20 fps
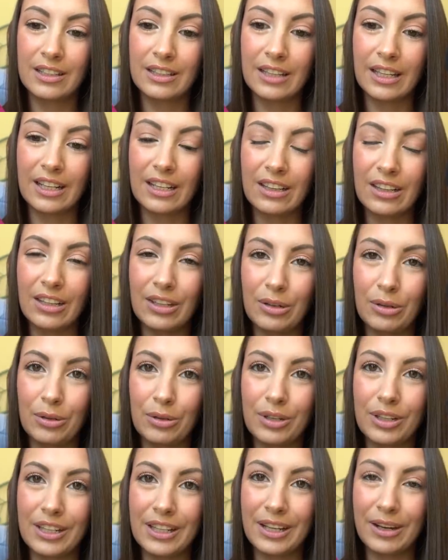like a little
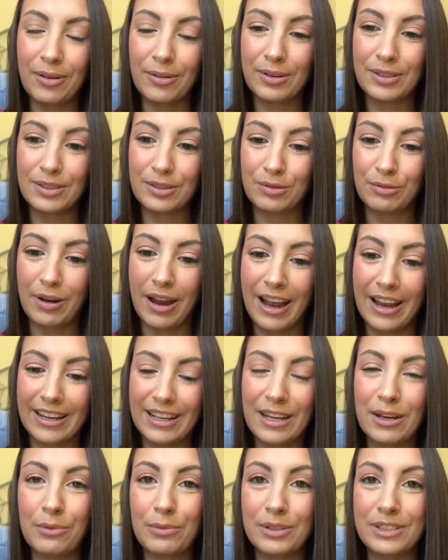clearance rack
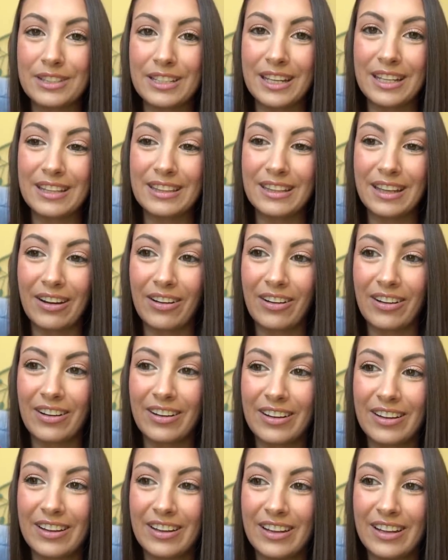and it was in there.
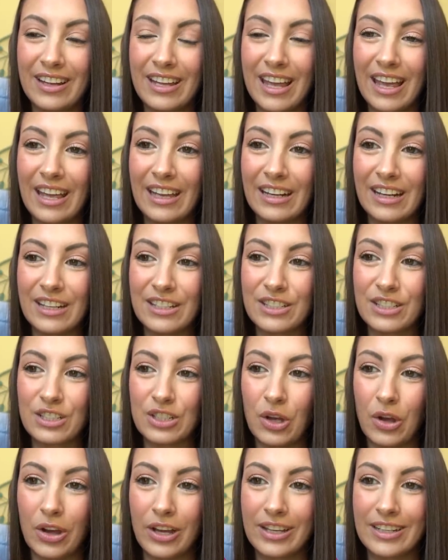And I
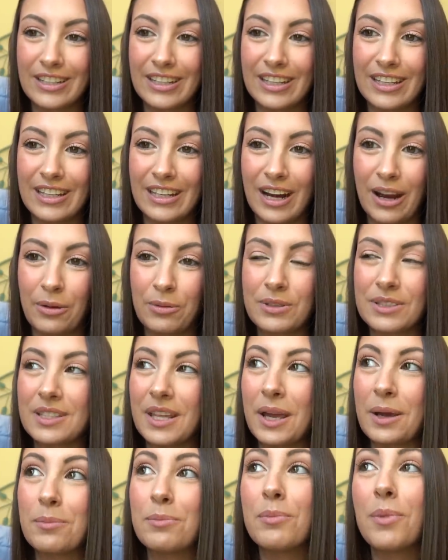saw it and I was
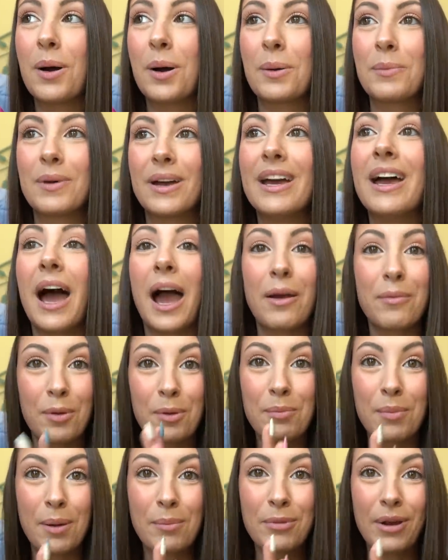like, Mom, I
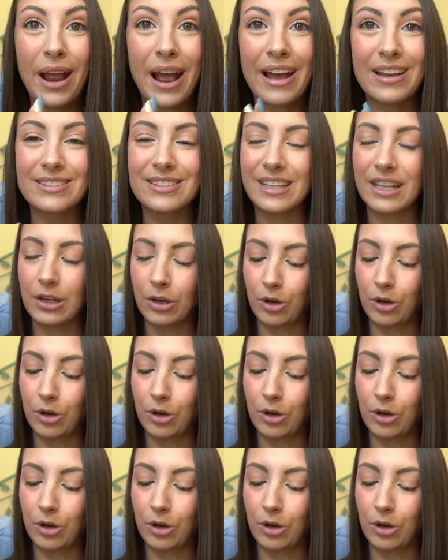remember asking